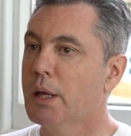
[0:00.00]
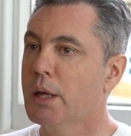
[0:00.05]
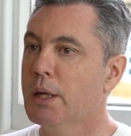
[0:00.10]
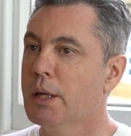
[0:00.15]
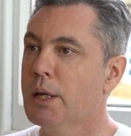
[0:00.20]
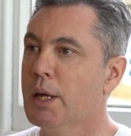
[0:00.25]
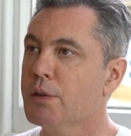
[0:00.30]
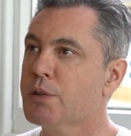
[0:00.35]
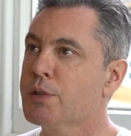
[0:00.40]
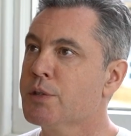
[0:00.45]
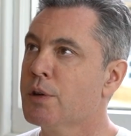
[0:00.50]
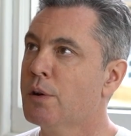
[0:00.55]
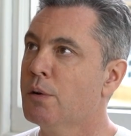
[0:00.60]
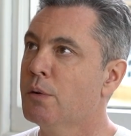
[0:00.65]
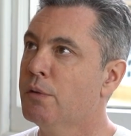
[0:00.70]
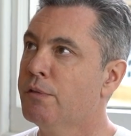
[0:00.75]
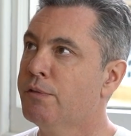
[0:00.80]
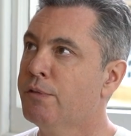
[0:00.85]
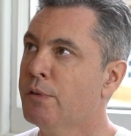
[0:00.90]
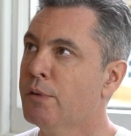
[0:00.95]
Yes,
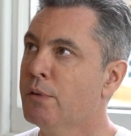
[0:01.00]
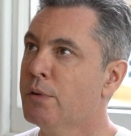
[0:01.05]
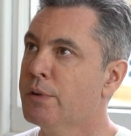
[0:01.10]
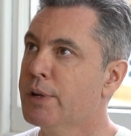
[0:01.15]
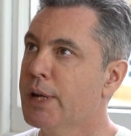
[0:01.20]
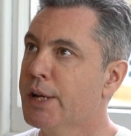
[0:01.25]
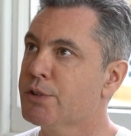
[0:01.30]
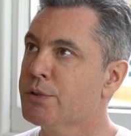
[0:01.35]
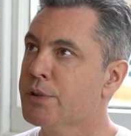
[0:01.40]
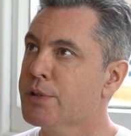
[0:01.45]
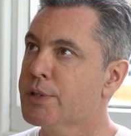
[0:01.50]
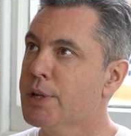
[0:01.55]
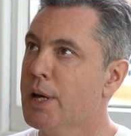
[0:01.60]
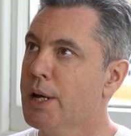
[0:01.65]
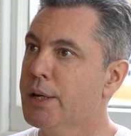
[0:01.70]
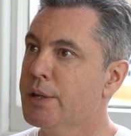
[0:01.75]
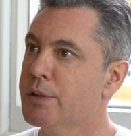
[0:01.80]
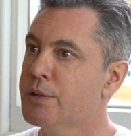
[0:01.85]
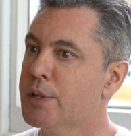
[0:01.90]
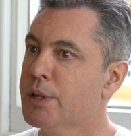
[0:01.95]
so for natural
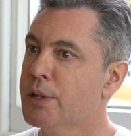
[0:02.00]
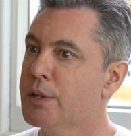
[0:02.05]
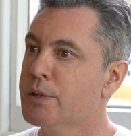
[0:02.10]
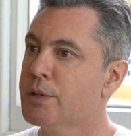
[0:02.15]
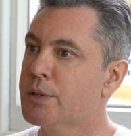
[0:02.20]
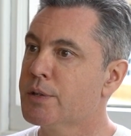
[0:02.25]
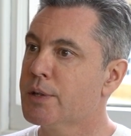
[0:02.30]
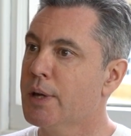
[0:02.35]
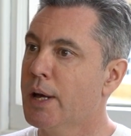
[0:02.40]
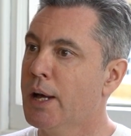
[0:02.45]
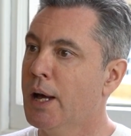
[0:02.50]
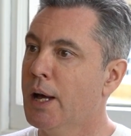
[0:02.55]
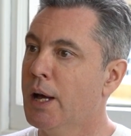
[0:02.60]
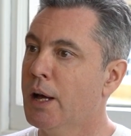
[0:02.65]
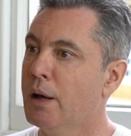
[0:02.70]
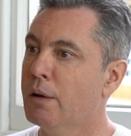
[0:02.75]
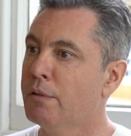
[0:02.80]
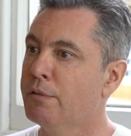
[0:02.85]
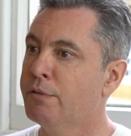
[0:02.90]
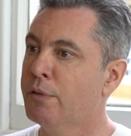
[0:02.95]
sciences,
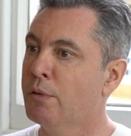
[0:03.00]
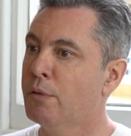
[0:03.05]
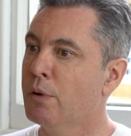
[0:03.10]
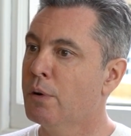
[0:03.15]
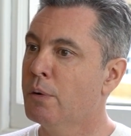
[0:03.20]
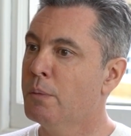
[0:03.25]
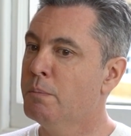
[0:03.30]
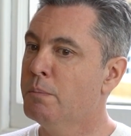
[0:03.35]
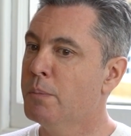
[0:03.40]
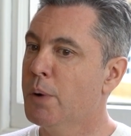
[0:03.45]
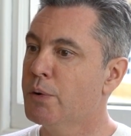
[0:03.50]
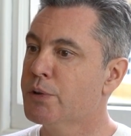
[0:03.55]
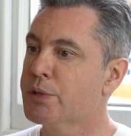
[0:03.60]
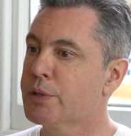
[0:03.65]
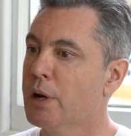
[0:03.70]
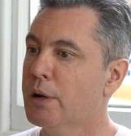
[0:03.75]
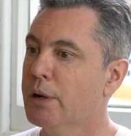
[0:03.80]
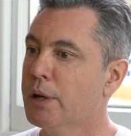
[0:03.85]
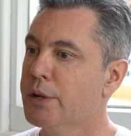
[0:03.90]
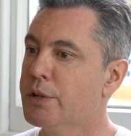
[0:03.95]
for most
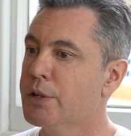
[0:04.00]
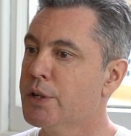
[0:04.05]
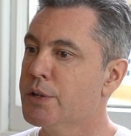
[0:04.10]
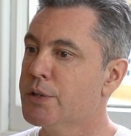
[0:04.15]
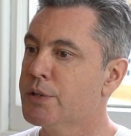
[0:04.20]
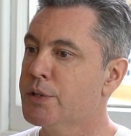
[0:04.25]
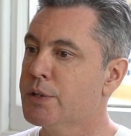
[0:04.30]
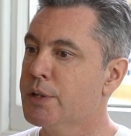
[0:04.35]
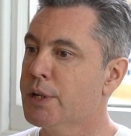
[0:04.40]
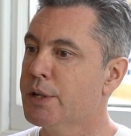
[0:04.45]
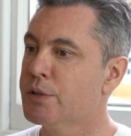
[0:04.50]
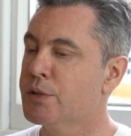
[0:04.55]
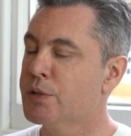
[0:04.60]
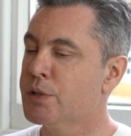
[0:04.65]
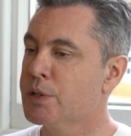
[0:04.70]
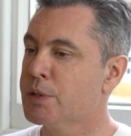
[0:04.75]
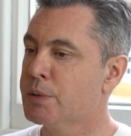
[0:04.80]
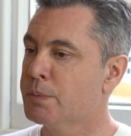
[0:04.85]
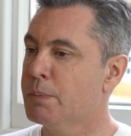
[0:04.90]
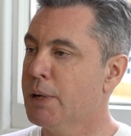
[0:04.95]
colleges, it's
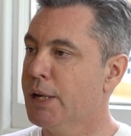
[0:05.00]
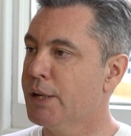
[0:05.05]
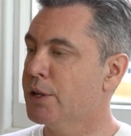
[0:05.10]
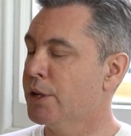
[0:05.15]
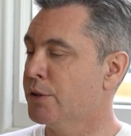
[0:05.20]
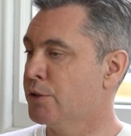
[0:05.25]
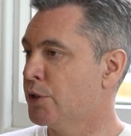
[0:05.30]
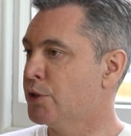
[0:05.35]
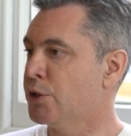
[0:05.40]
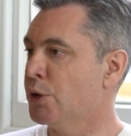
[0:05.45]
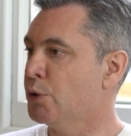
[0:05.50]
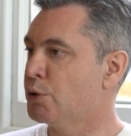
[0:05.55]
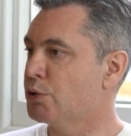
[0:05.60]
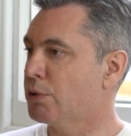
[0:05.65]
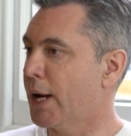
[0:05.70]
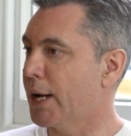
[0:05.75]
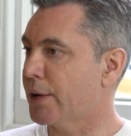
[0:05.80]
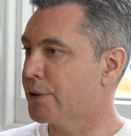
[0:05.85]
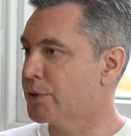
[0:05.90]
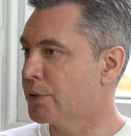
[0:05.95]
split into two
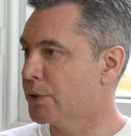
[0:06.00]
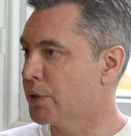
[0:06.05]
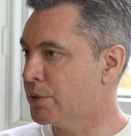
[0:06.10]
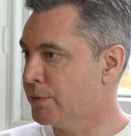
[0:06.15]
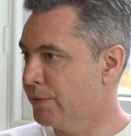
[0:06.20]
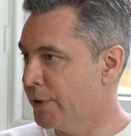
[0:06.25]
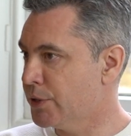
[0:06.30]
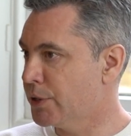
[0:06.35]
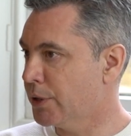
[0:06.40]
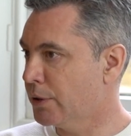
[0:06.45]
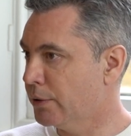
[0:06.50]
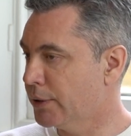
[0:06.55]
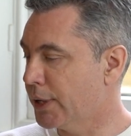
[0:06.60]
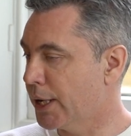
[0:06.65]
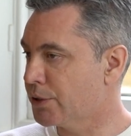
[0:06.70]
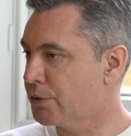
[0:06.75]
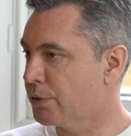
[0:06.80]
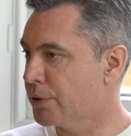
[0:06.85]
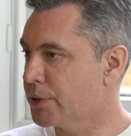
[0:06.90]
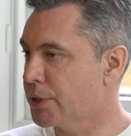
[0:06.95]
tracks. So there's physical
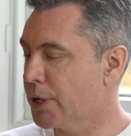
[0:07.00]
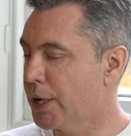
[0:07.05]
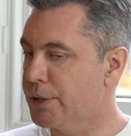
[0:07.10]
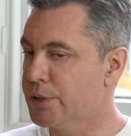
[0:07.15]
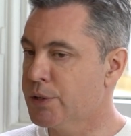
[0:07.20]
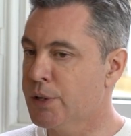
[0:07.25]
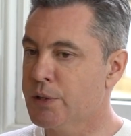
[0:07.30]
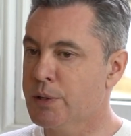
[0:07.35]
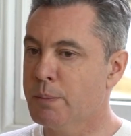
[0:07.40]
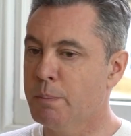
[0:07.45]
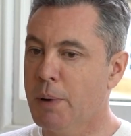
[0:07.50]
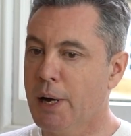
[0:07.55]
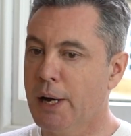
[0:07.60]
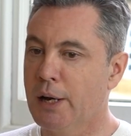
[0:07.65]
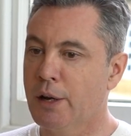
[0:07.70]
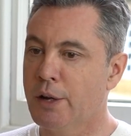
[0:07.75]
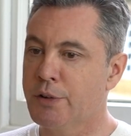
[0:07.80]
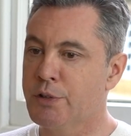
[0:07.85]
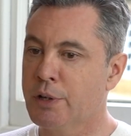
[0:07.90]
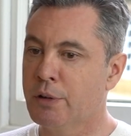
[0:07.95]
natural sciences and
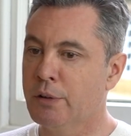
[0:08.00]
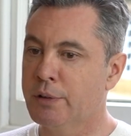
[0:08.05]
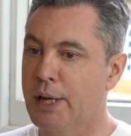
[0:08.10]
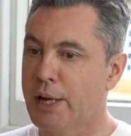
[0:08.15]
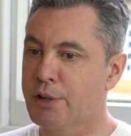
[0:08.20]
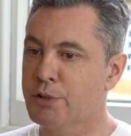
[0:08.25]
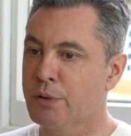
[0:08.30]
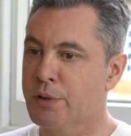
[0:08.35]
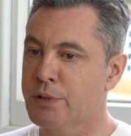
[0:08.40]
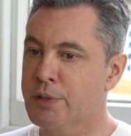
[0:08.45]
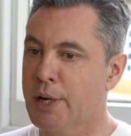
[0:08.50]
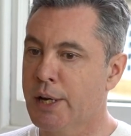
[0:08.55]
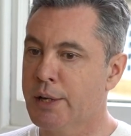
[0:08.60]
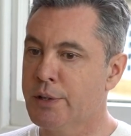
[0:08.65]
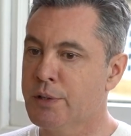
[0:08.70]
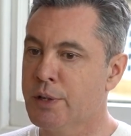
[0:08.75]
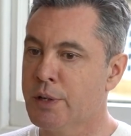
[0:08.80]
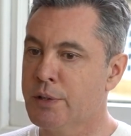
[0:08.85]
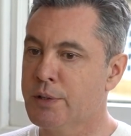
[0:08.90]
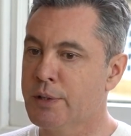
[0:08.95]
biological natural
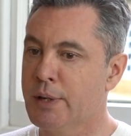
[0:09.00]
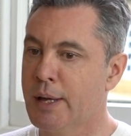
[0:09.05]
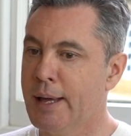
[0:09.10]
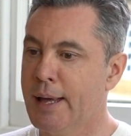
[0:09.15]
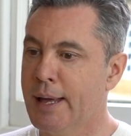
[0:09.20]
sciences.